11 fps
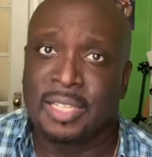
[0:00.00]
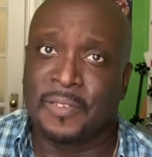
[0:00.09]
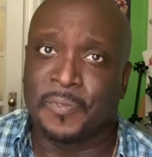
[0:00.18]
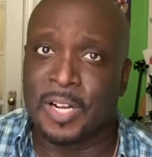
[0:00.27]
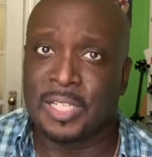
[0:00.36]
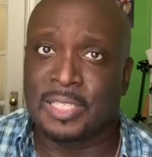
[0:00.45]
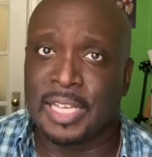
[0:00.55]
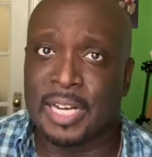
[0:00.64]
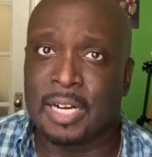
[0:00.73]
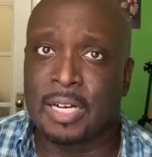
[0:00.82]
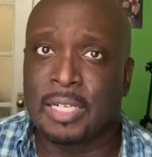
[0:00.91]
The first
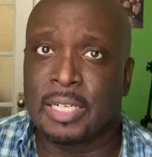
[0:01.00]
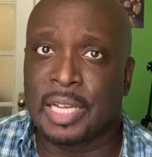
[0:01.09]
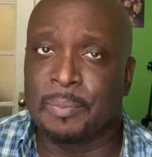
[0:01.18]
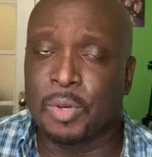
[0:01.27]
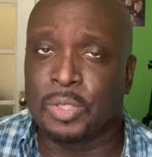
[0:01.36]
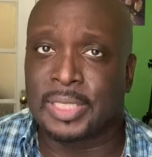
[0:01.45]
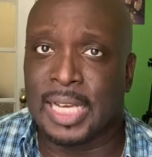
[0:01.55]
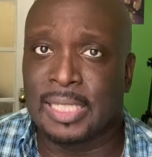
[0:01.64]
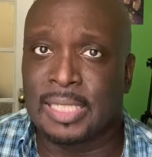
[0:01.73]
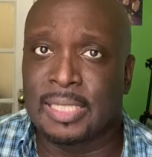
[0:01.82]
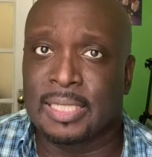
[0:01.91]
layer, in most
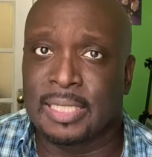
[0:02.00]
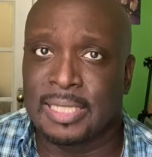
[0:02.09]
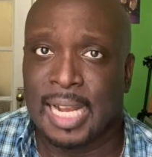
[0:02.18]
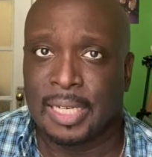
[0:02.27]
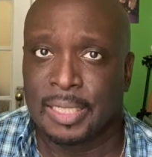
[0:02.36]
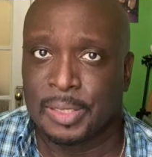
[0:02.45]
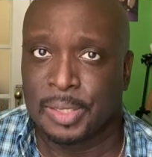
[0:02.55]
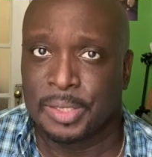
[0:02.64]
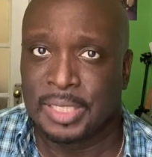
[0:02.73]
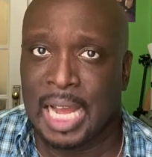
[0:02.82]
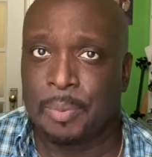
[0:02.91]
cases, is not going to do
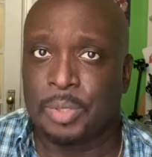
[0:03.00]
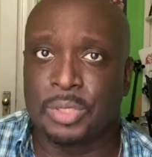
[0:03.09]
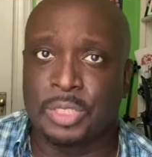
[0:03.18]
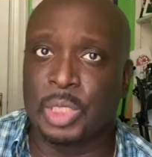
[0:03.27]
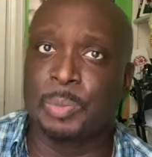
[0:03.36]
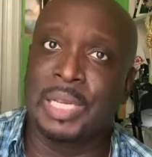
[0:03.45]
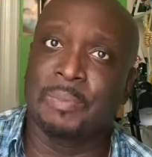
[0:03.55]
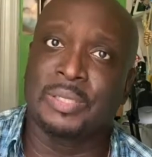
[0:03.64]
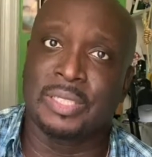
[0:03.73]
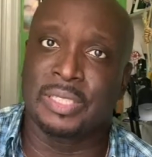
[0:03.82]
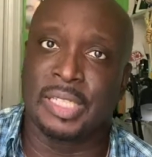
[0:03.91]
the job. You'll still be
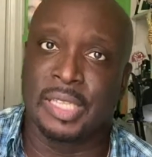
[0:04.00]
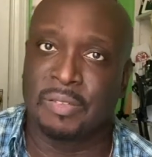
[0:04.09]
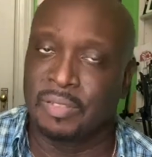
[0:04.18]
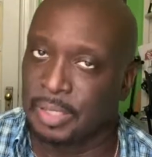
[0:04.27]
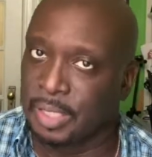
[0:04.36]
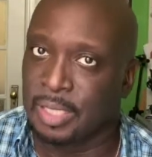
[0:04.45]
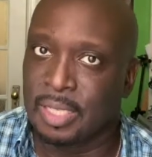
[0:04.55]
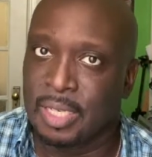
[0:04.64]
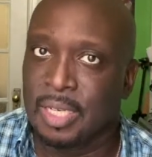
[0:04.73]
able to see through it.